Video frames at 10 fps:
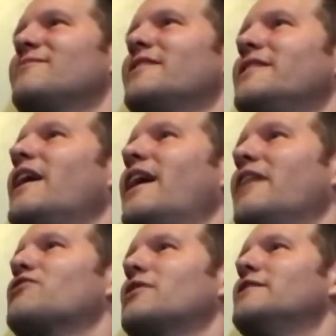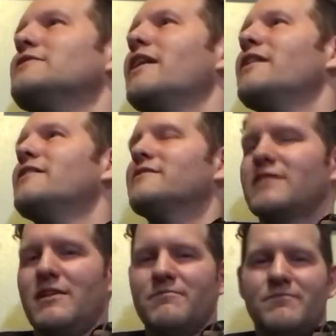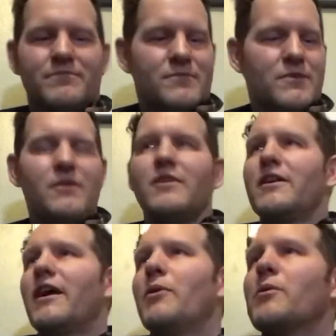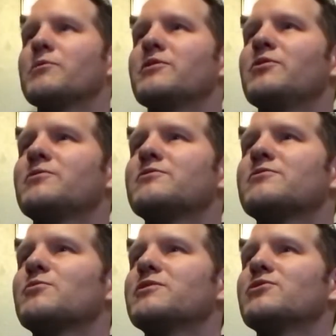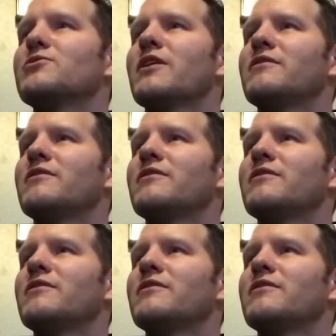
Yeah, Everglades. Yeah. All right, what were you doing? Sweet Sue then?